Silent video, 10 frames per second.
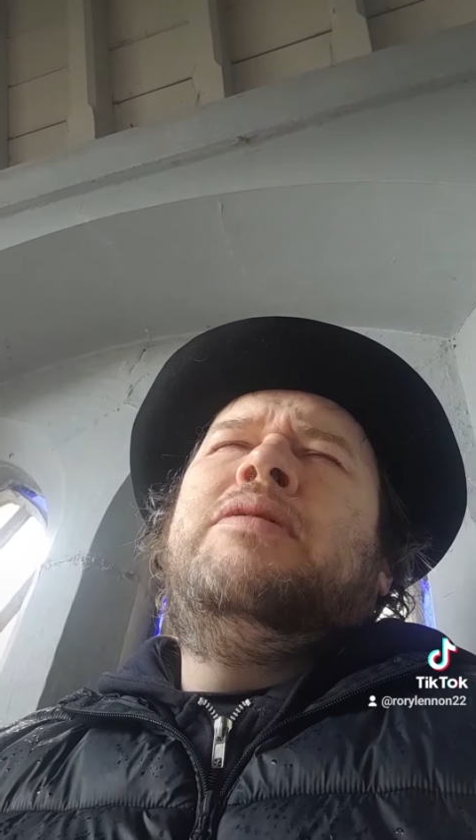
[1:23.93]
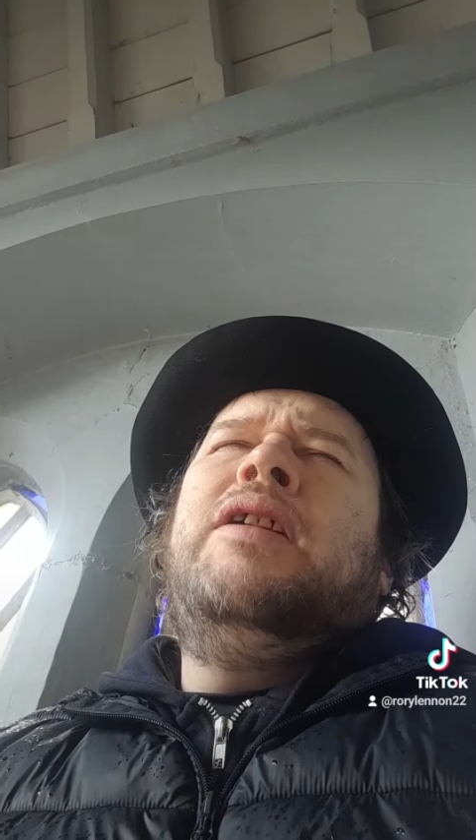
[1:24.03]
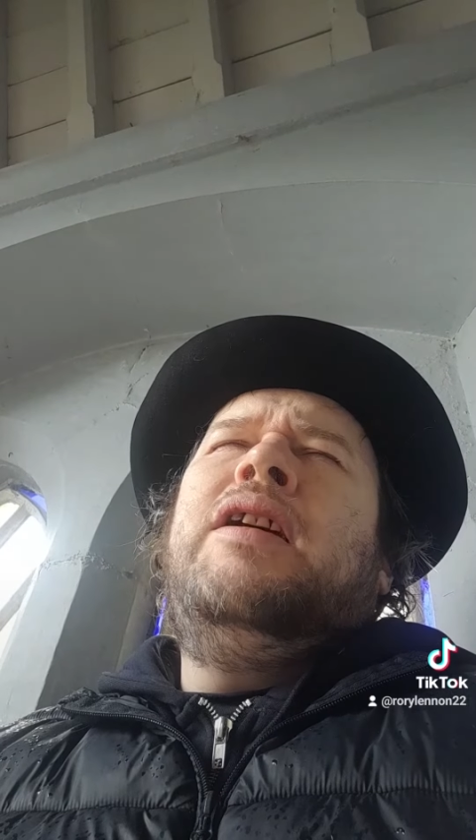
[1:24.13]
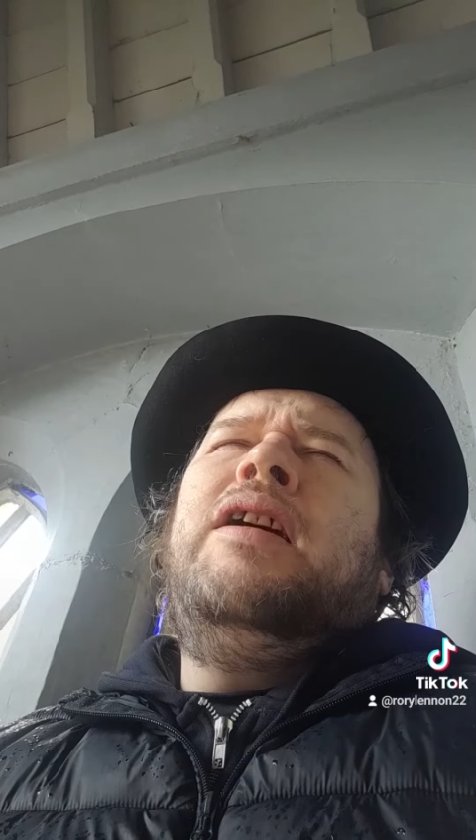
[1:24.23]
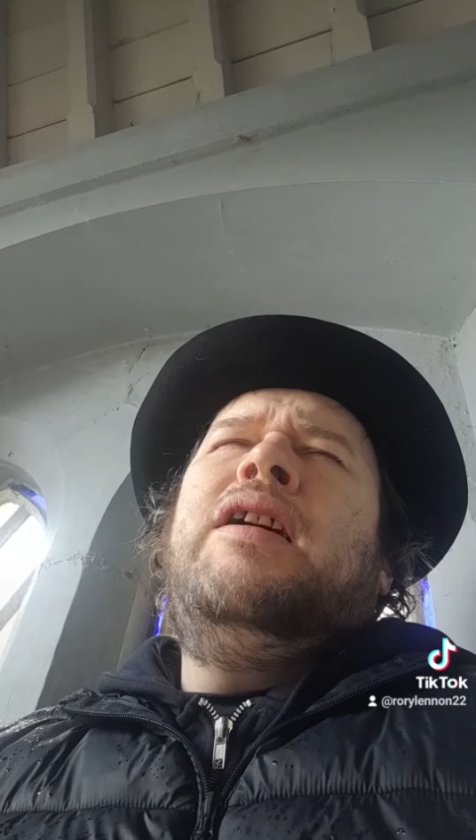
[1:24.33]

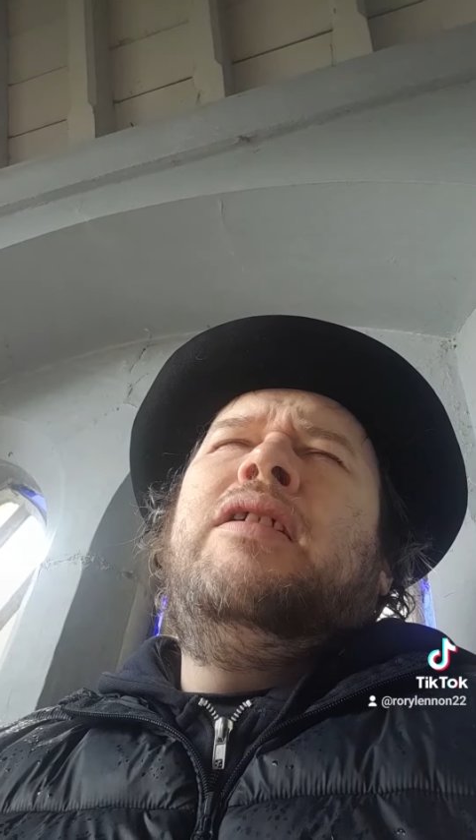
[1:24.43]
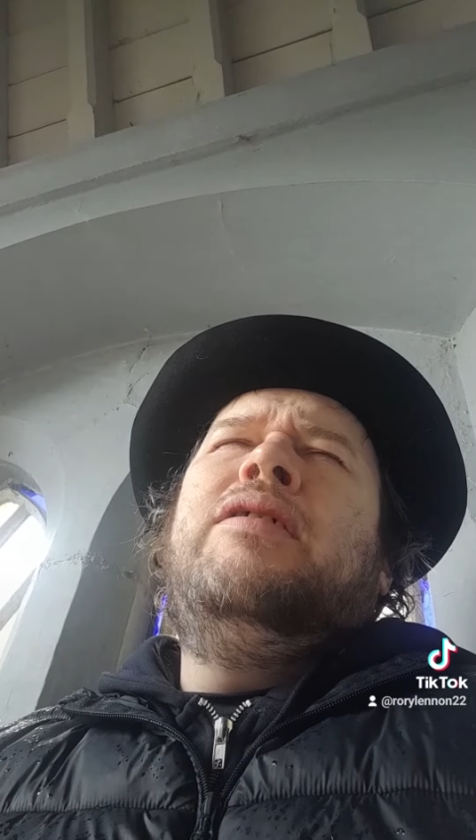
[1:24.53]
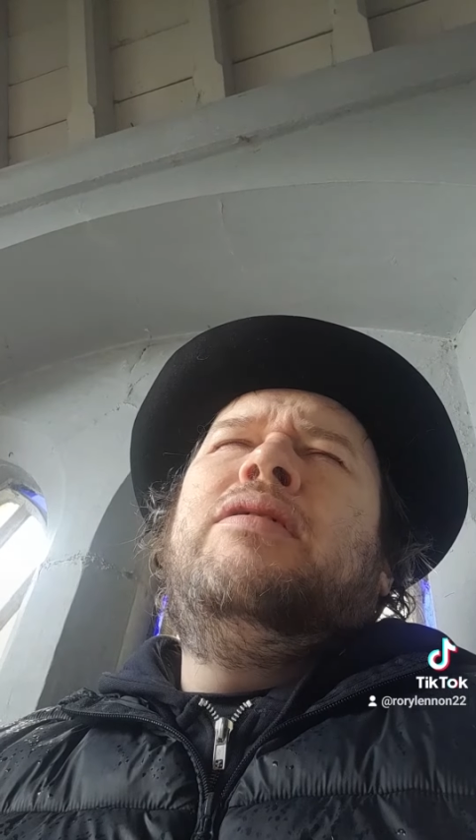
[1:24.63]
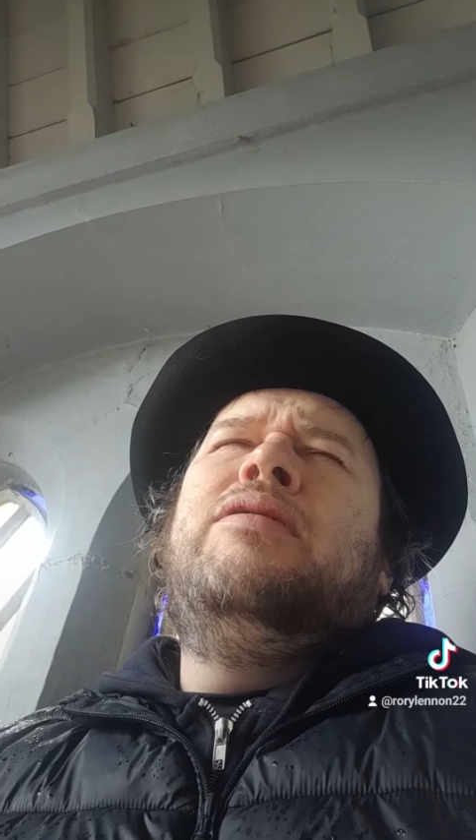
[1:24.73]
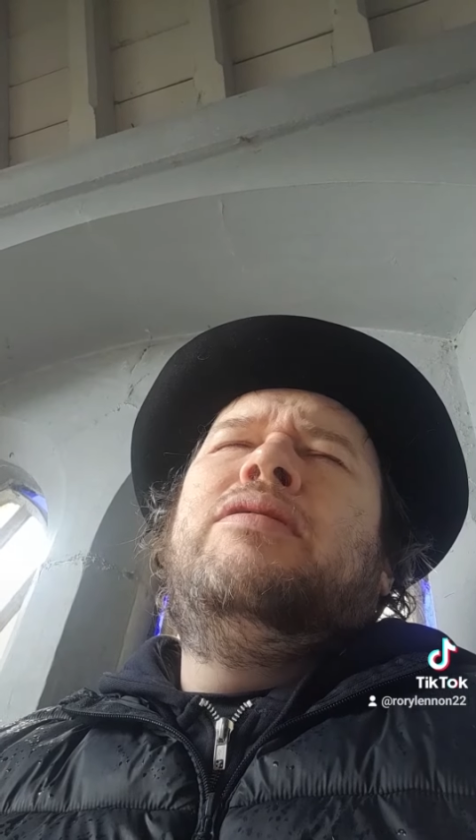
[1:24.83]

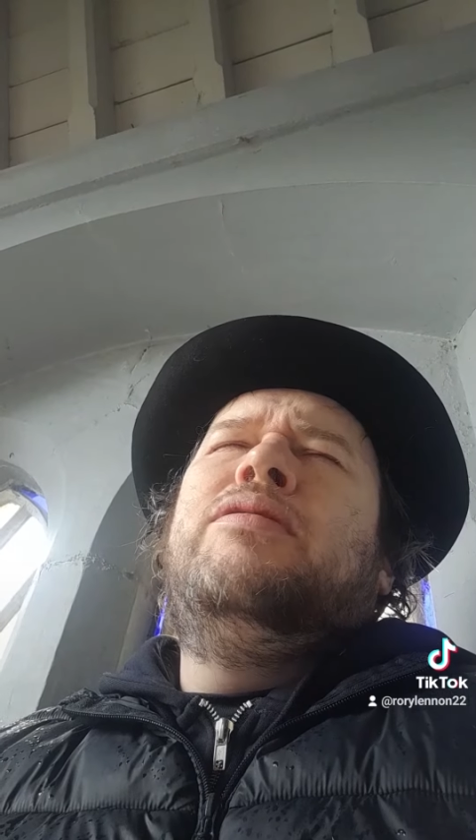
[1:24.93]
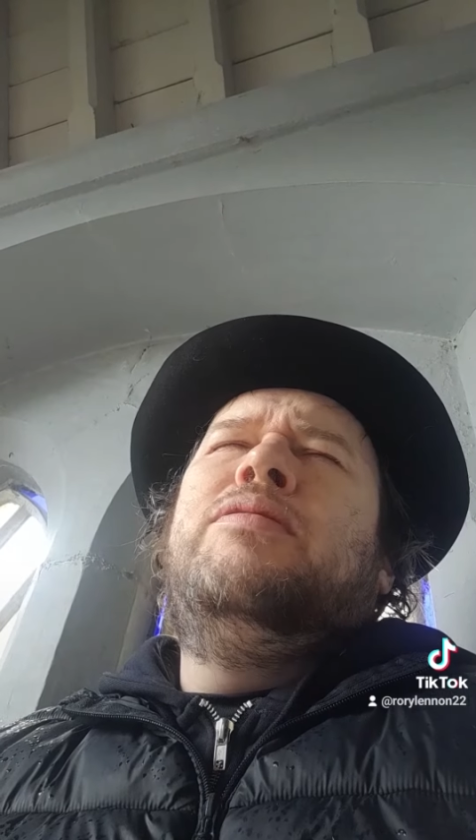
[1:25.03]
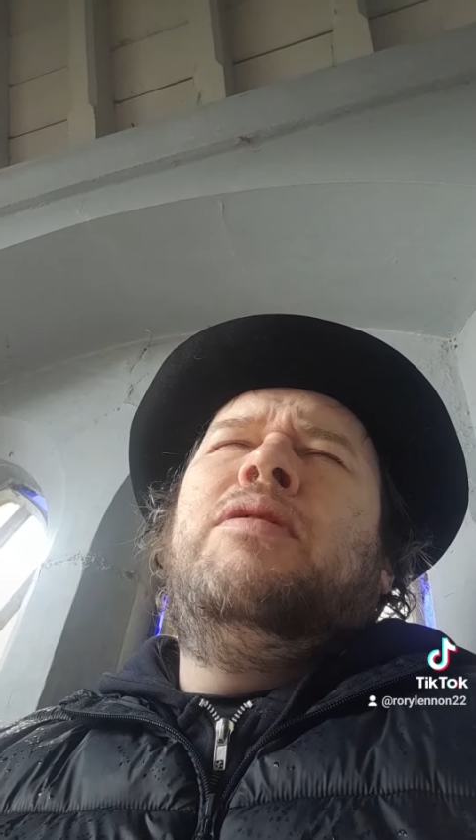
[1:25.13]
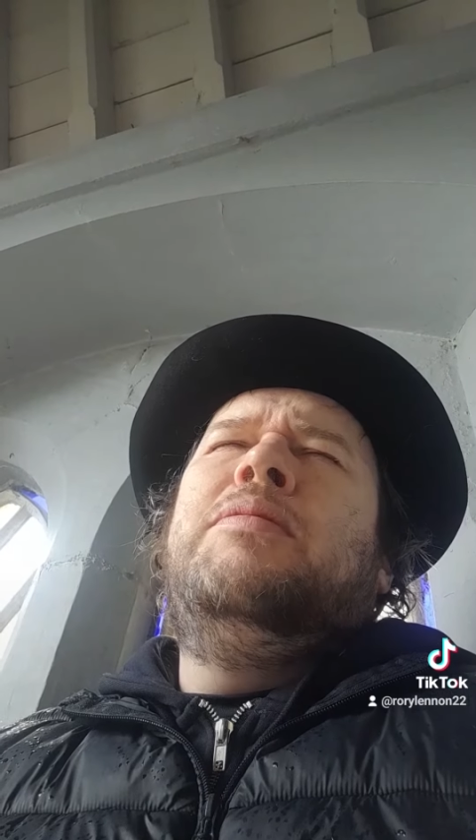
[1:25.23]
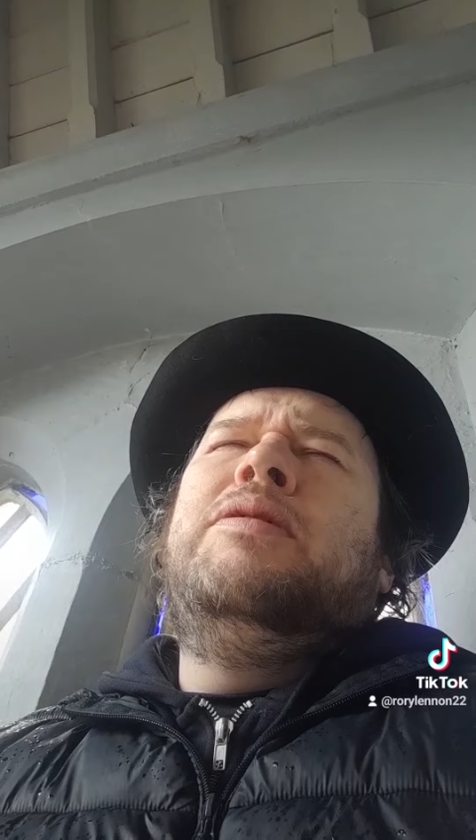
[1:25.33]
tell the
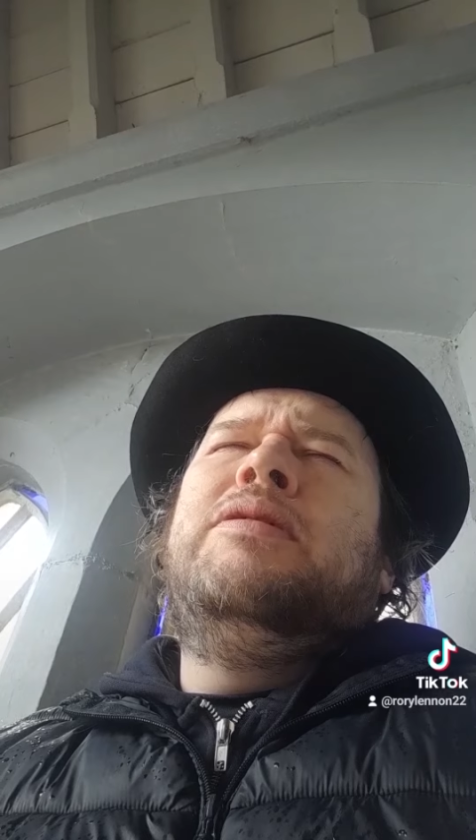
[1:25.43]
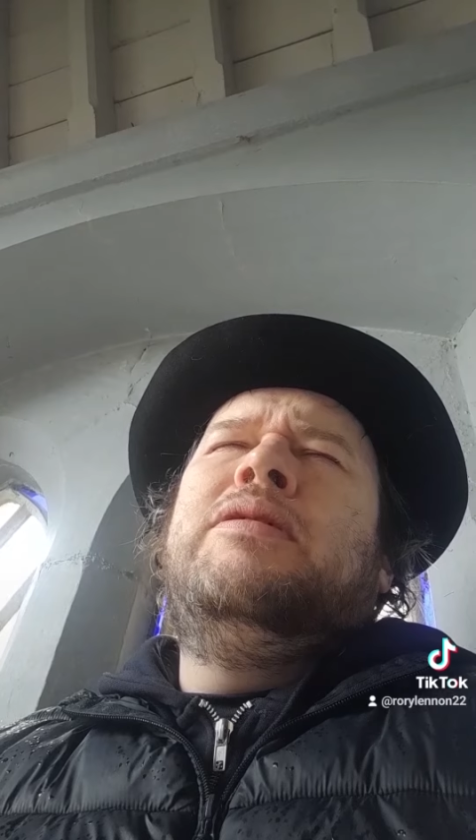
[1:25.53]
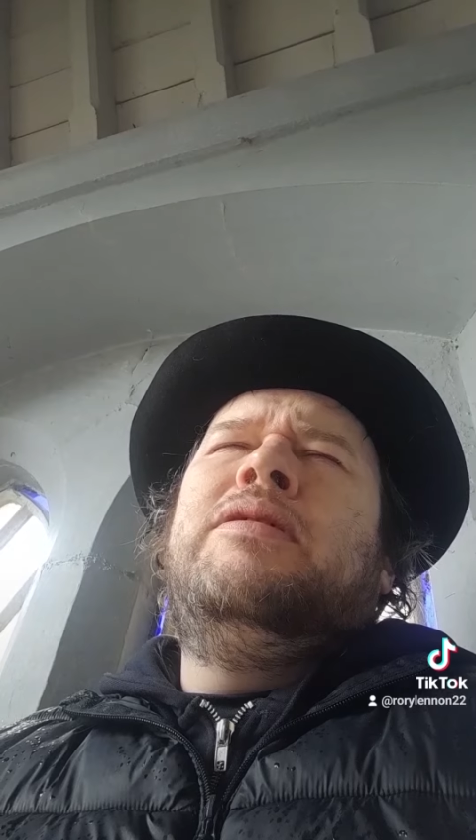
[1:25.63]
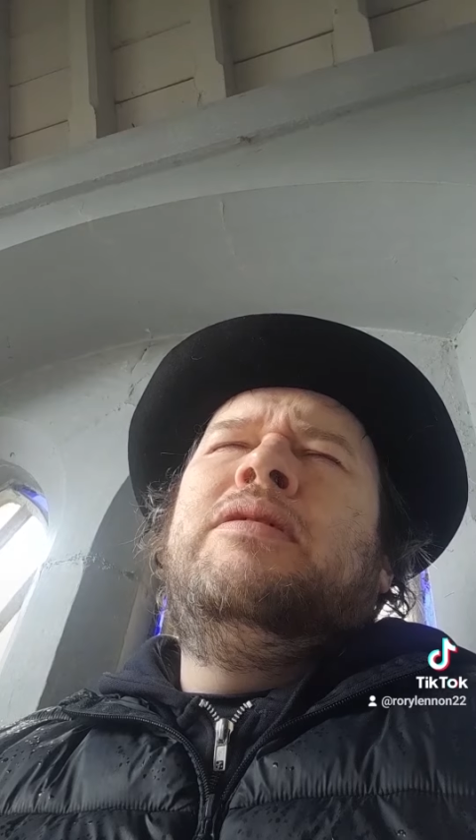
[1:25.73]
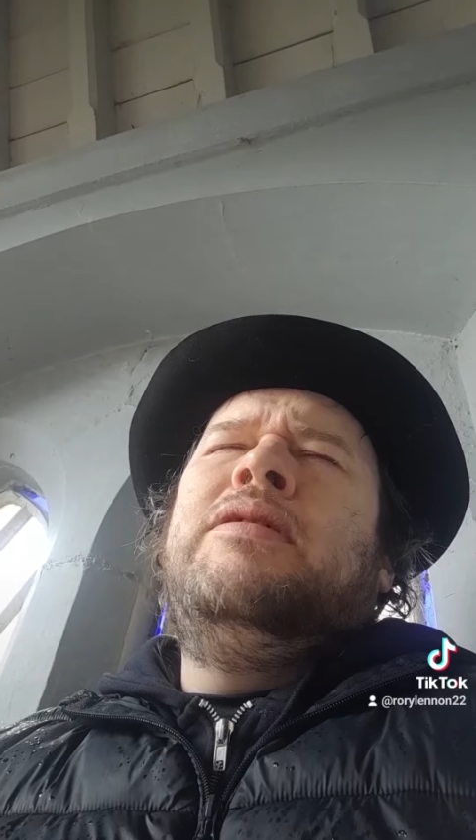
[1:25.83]

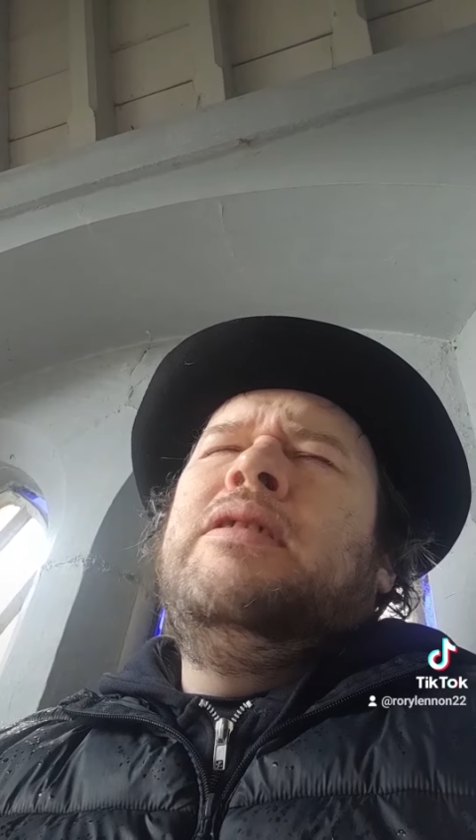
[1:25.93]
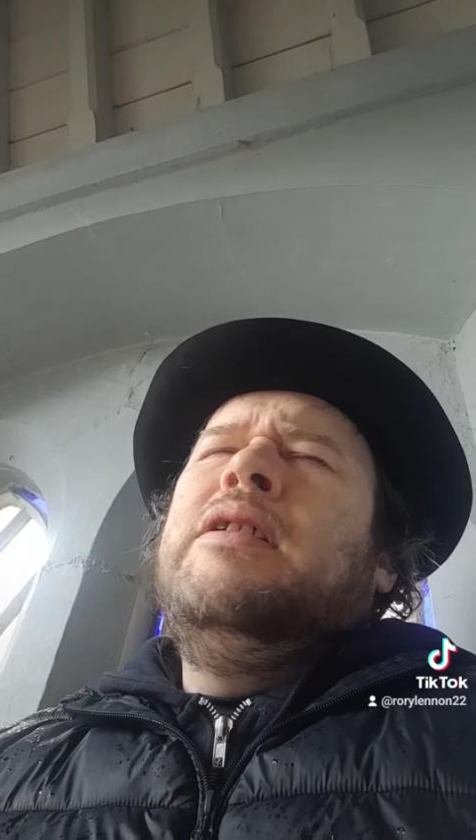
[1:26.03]
woman,